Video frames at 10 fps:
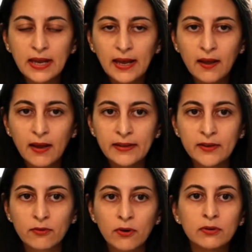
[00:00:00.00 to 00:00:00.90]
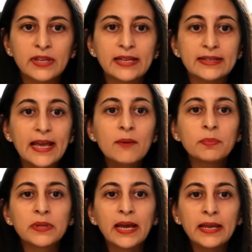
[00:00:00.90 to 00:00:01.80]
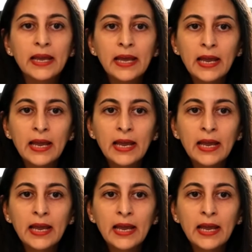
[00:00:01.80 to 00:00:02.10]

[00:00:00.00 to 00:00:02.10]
And the role that they play